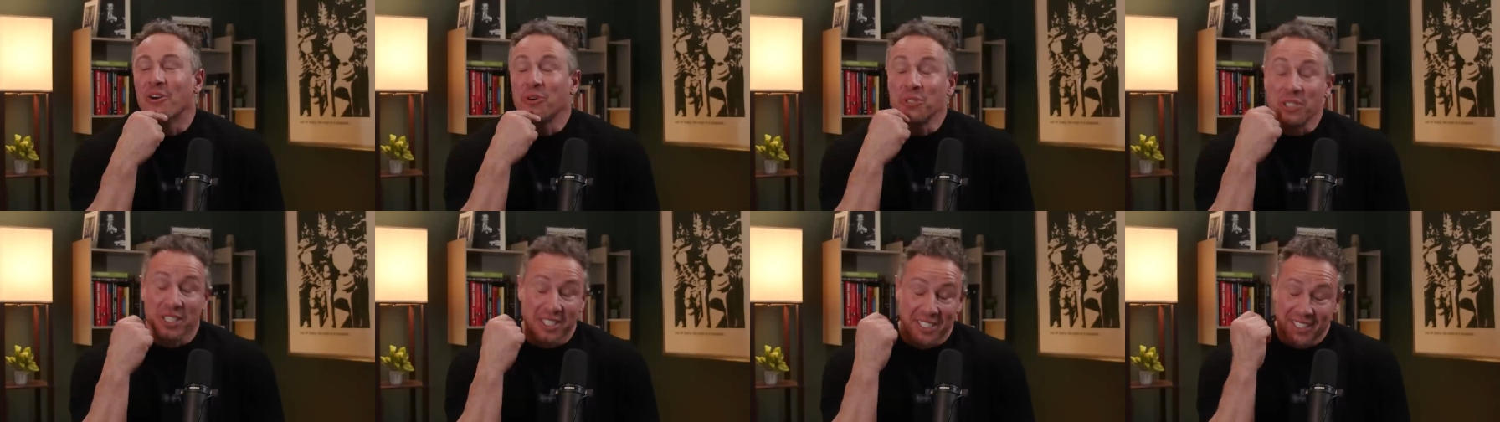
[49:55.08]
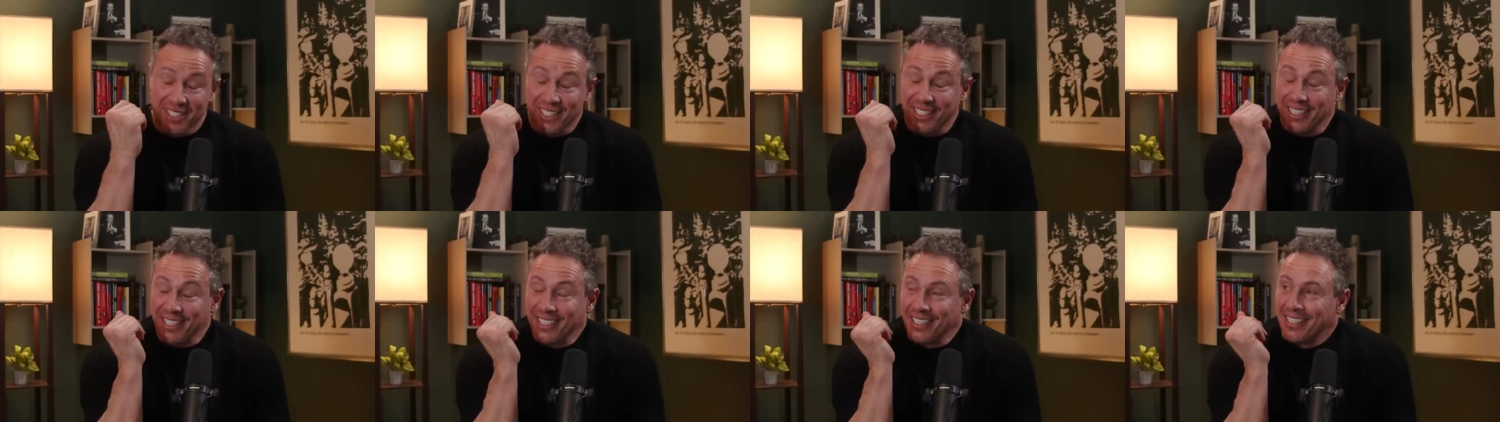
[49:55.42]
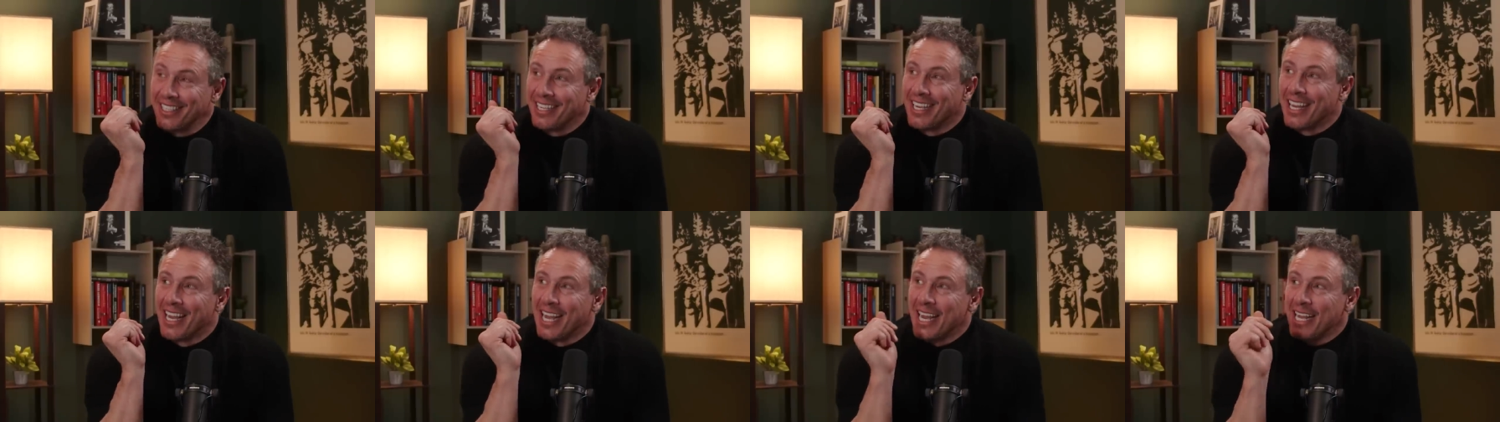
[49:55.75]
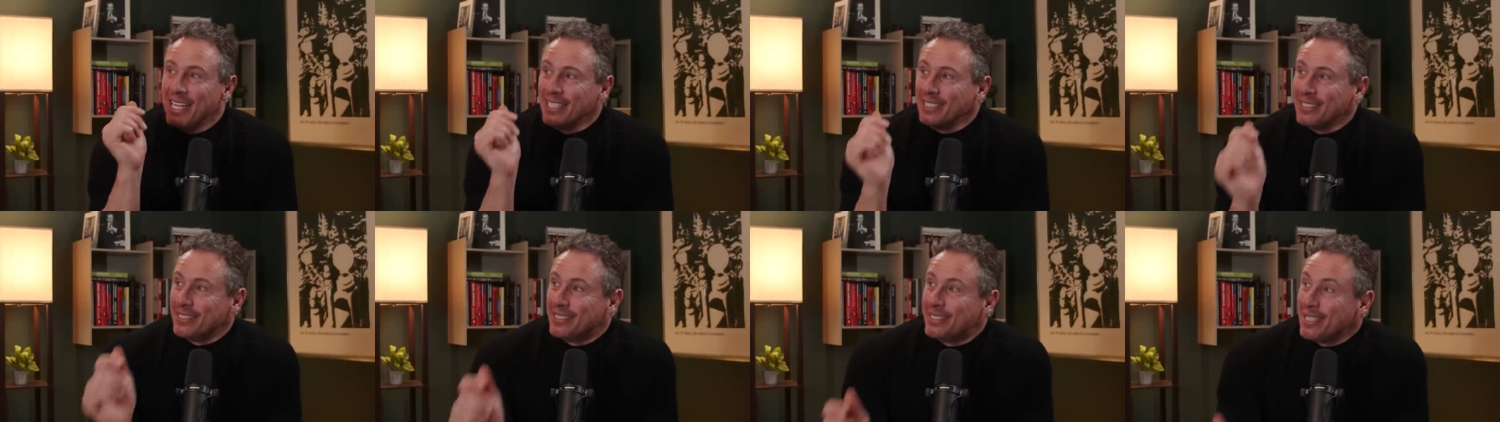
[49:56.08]
Hold on a second.
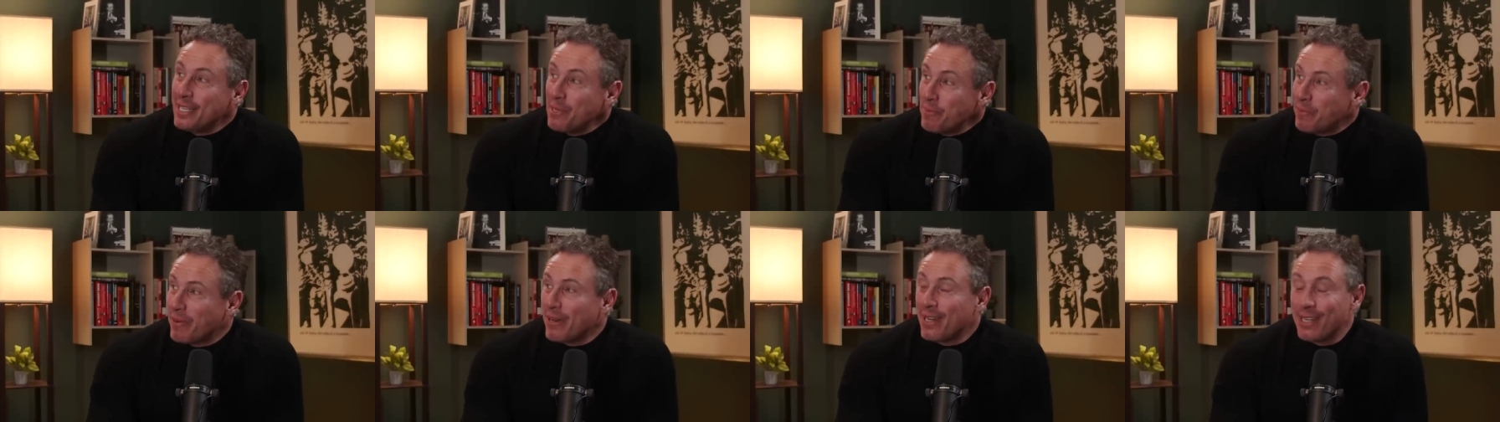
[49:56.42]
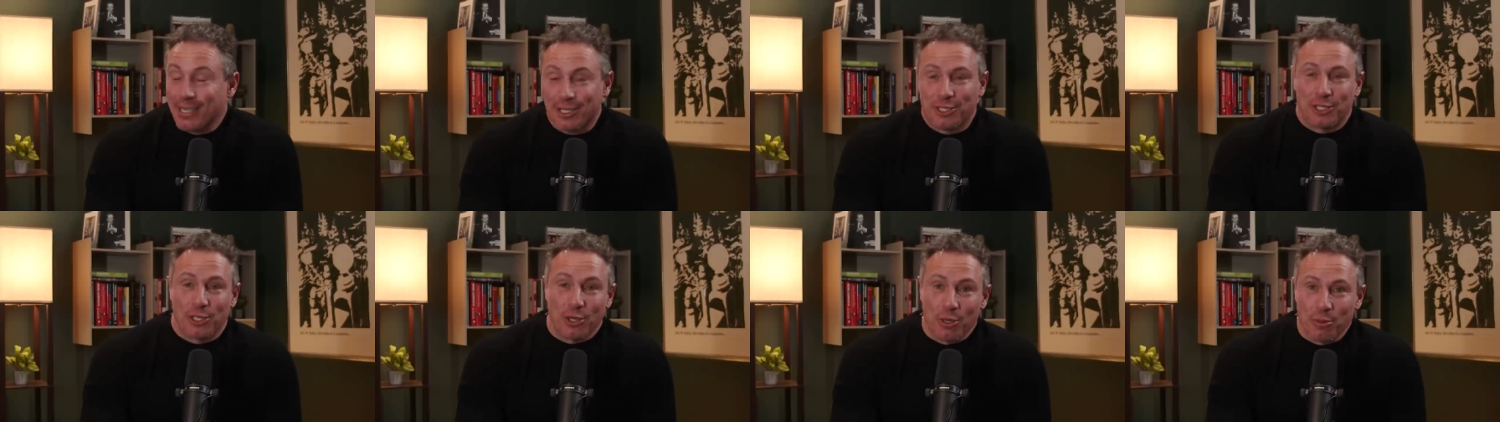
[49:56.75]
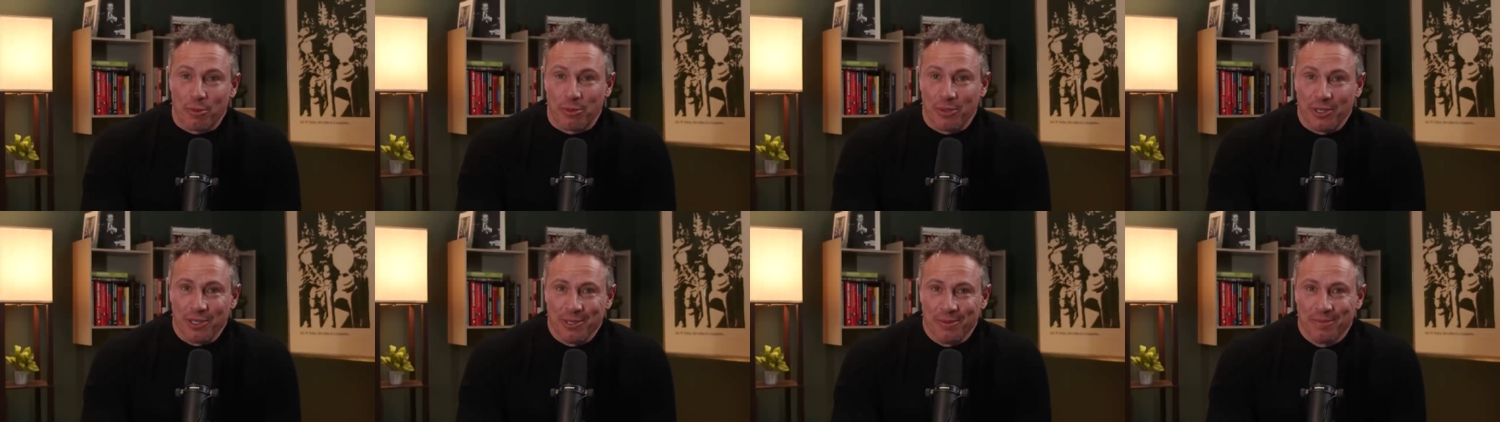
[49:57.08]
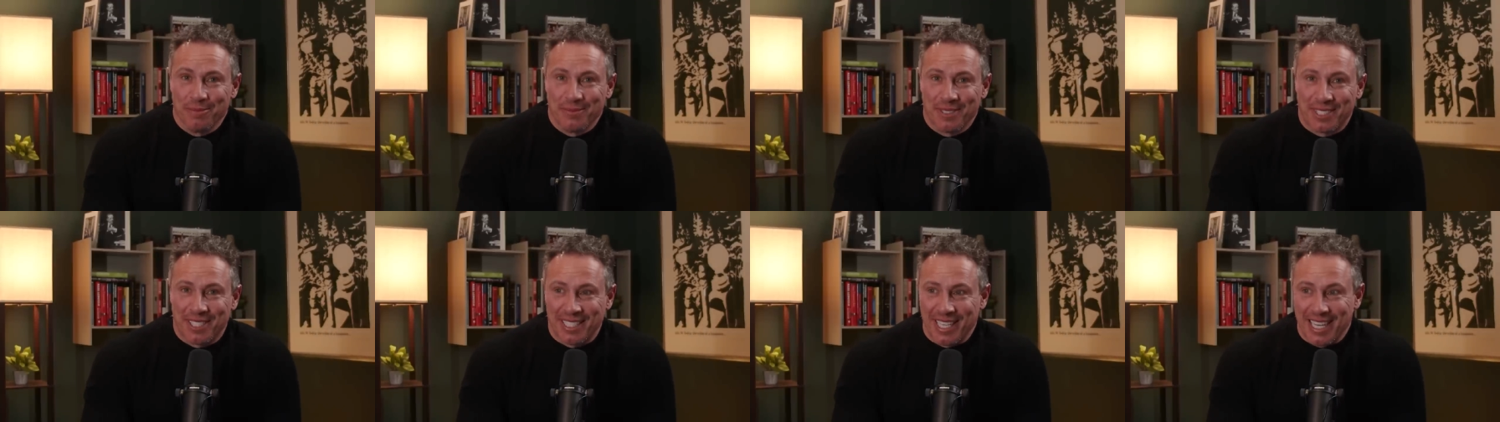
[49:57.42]
Deepak Chopra
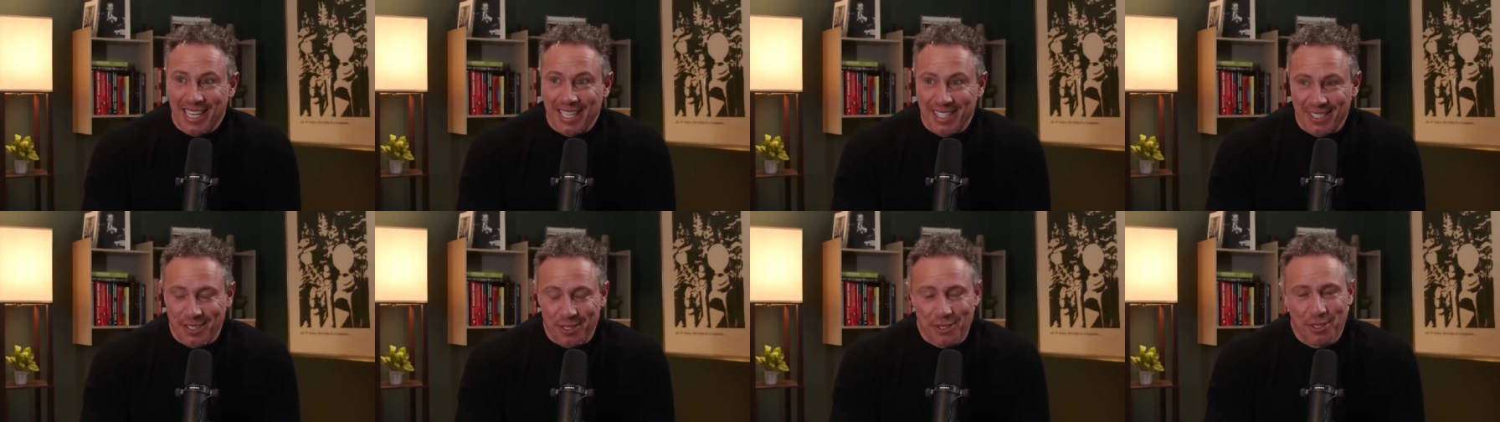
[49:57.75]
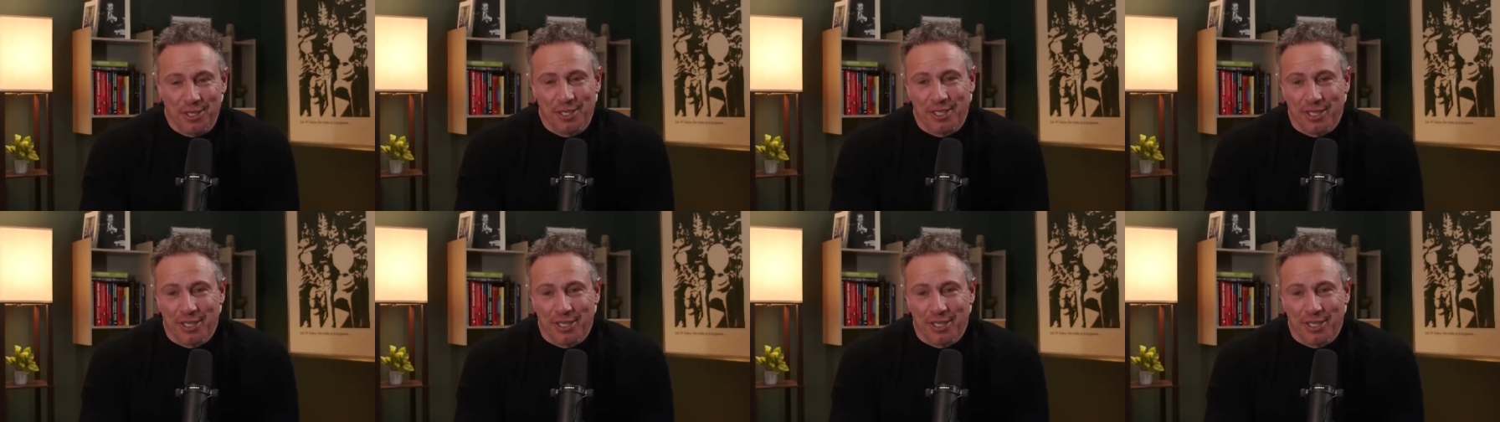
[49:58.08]
says